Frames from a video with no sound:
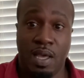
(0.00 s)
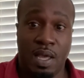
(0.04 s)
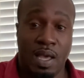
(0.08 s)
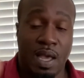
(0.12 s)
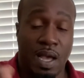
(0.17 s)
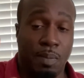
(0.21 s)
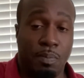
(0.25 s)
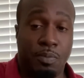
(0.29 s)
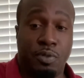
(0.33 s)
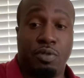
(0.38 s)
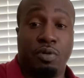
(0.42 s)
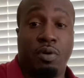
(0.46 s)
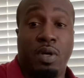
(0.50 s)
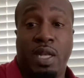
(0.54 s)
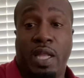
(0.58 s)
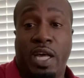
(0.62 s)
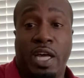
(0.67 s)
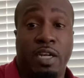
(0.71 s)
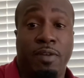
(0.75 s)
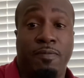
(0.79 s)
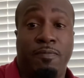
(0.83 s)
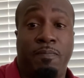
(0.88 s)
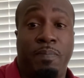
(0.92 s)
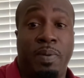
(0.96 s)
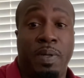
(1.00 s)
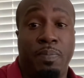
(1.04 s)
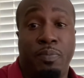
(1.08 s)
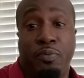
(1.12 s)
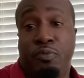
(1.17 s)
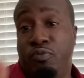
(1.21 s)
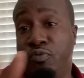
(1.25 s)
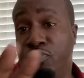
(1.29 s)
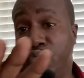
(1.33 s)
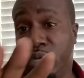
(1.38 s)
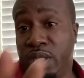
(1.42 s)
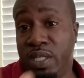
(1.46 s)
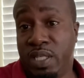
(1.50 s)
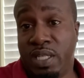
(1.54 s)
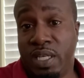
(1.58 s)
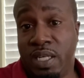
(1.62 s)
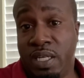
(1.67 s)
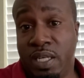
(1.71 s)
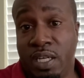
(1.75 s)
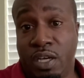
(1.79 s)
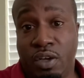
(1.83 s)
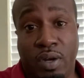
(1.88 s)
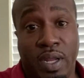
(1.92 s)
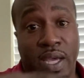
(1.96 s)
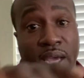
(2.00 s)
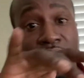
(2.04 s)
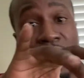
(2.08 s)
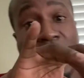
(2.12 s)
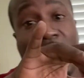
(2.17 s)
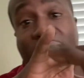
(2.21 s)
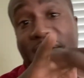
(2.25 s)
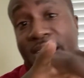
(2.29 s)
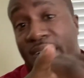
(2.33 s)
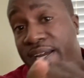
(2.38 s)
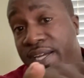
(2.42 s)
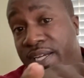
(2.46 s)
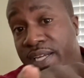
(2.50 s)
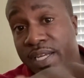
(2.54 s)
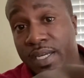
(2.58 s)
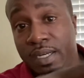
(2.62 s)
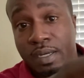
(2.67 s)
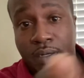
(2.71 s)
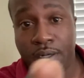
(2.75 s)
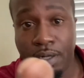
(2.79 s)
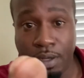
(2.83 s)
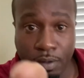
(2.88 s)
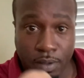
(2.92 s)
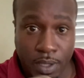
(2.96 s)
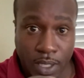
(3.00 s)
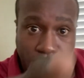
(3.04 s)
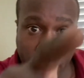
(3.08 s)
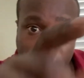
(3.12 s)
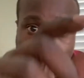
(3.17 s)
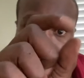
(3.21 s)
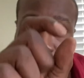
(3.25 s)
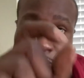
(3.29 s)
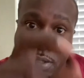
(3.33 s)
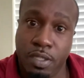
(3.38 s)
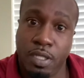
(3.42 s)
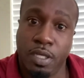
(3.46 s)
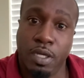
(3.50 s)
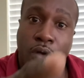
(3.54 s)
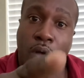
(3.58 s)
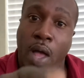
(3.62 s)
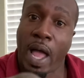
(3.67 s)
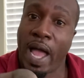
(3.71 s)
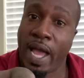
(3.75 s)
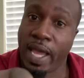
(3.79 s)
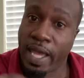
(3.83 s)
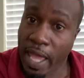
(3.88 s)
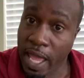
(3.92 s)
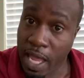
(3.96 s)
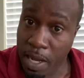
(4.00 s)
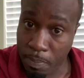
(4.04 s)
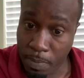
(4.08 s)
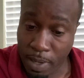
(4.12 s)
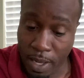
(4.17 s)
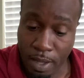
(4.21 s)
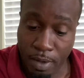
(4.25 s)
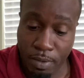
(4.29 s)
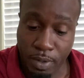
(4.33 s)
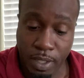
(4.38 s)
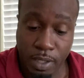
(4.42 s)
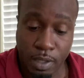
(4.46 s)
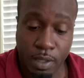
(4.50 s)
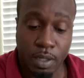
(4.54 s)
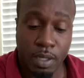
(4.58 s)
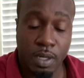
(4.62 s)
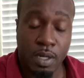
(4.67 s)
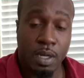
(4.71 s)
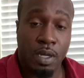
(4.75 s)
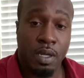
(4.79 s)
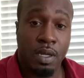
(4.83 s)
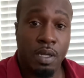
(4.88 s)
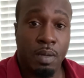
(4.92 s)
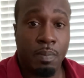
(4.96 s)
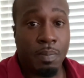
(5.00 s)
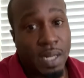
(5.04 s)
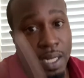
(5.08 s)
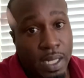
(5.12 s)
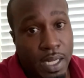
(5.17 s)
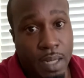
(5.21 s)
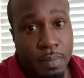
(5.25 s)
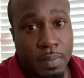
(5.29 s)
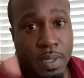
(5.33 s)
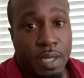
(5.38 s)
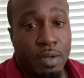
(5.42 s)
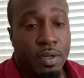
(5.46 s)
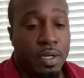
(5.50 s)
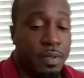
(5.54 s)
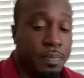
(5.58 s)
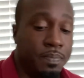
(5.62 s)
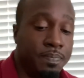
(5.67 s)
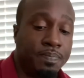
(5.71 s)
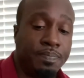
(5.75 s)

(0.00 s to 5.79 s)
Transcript: I'm sure a lot of people really didn't know that. I didn't know that until I came down here. But I came down here.